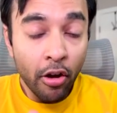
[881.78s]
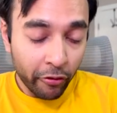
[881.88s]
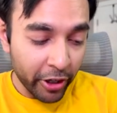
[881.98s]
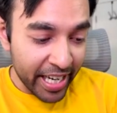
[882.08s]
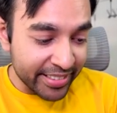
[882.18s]

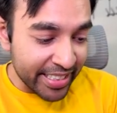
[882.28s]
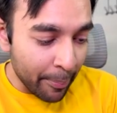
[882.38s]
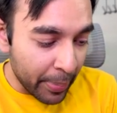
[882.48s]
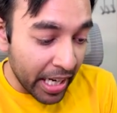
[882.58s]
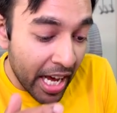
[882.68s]
For
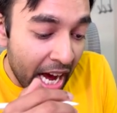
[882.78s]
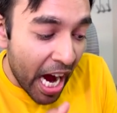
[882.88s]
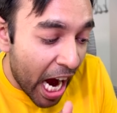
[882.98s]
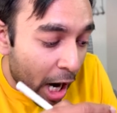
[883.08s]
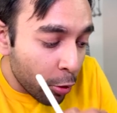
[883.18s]
example,
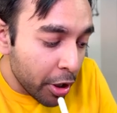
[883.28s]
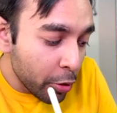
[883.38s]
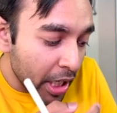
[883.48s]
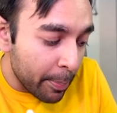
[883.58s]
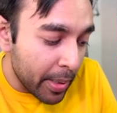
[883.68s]
how do
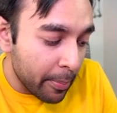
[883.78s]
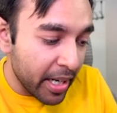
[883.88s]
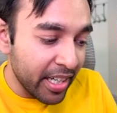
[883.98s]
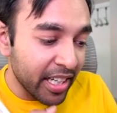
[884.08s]
you implement